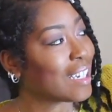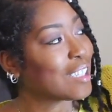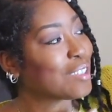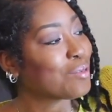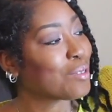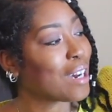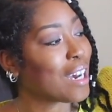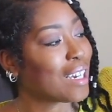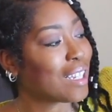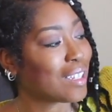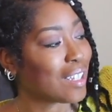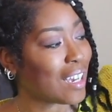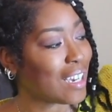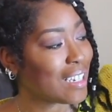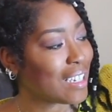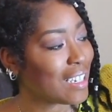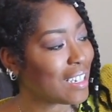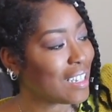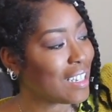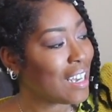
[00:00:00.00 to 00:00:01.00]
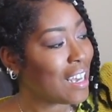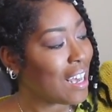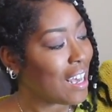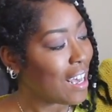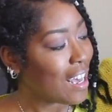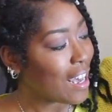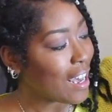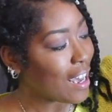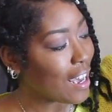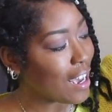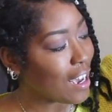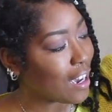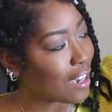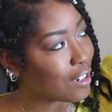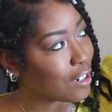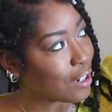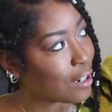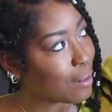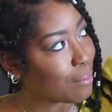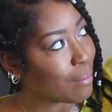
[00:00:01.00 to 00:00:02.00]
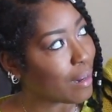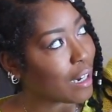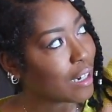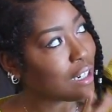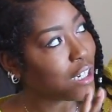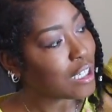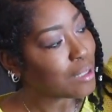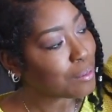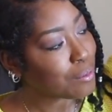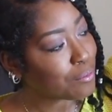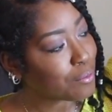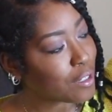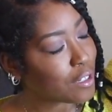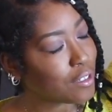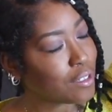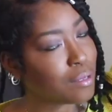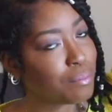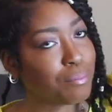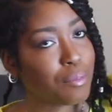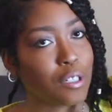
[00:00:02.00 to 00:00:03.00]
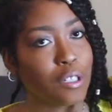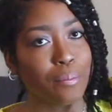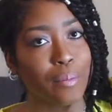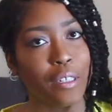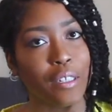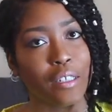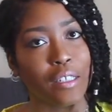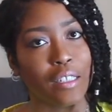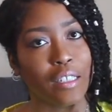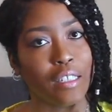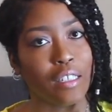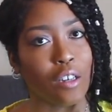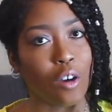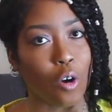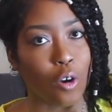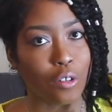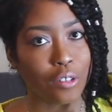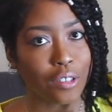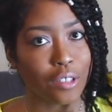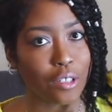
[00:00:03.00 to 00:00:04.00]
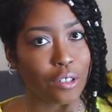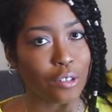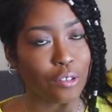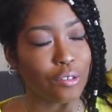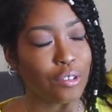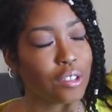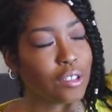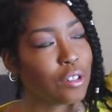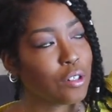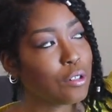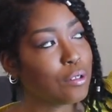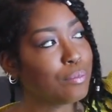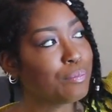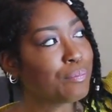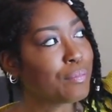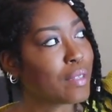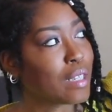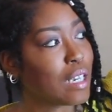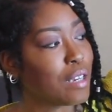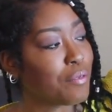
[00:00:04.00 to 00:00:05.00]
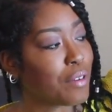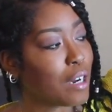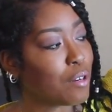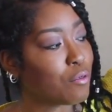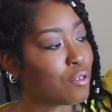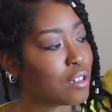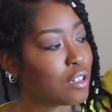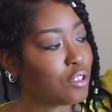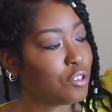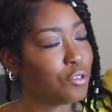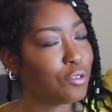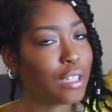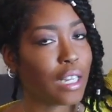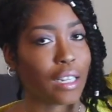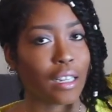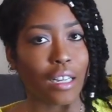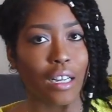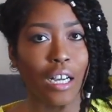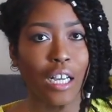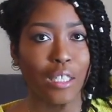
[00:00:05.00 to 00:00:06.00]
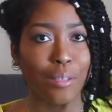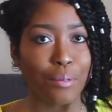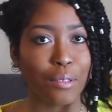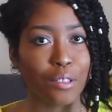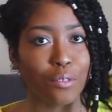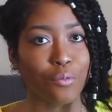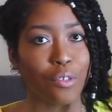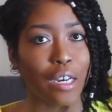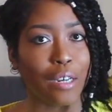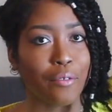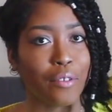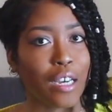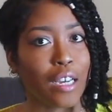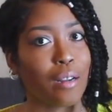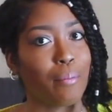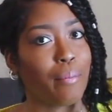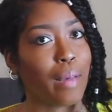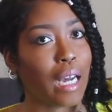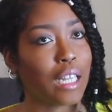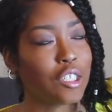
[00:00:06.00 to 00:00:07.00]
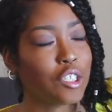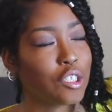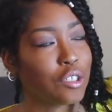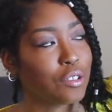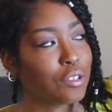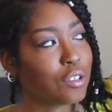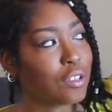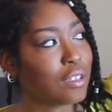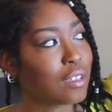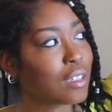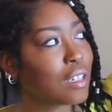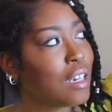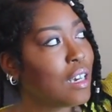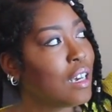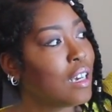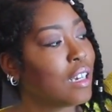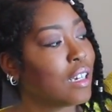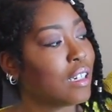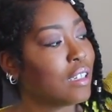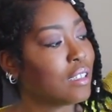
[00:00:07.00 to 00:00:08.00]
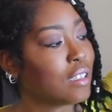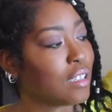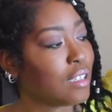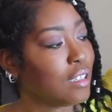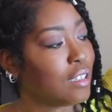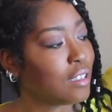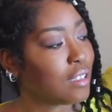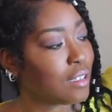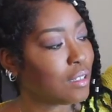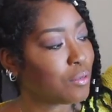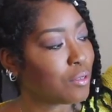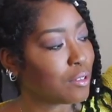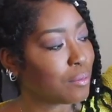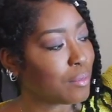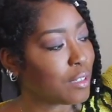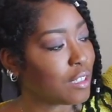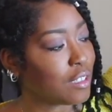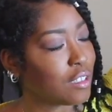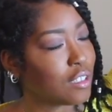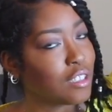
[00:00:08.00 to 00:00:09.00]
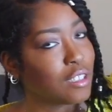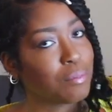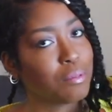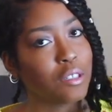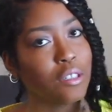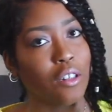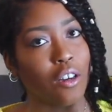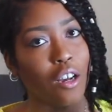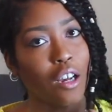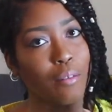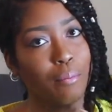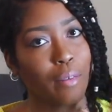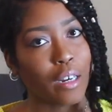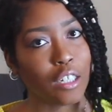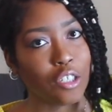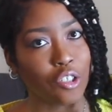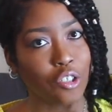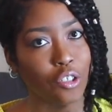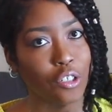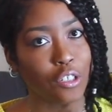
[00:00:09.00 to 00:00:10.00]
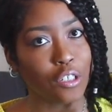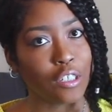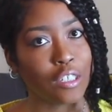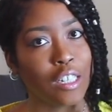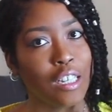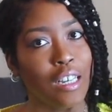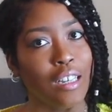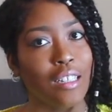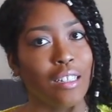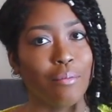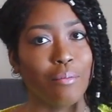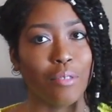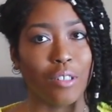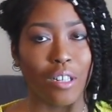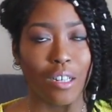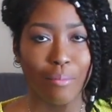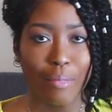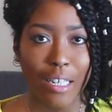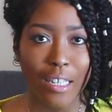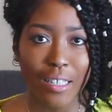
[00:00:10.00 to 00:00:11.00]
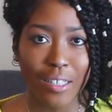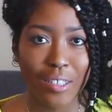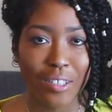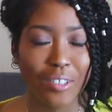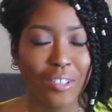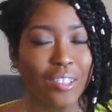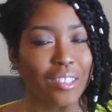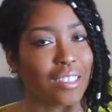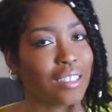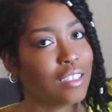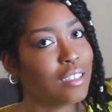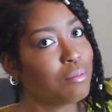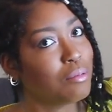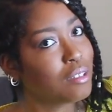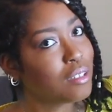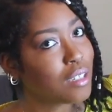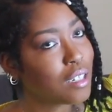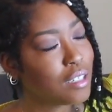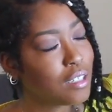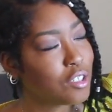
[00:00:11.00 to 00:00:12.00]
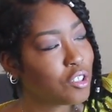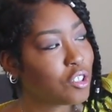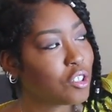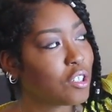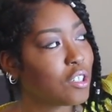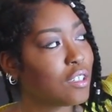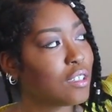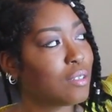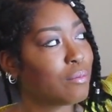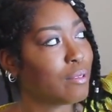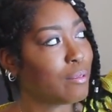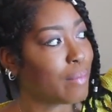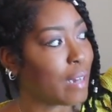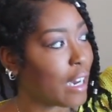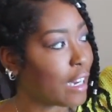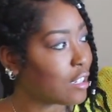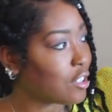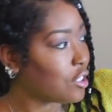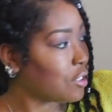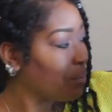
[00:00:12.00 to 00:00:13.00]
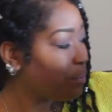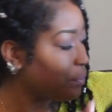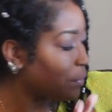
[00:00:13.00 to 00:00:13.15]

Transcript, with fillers: that's why I like it and um, my husband wears Burberry also so if I want to do like a husband and wife kind of matching look it's easy for me to just put on my shirt put on my heels and he puts on his shirt and we match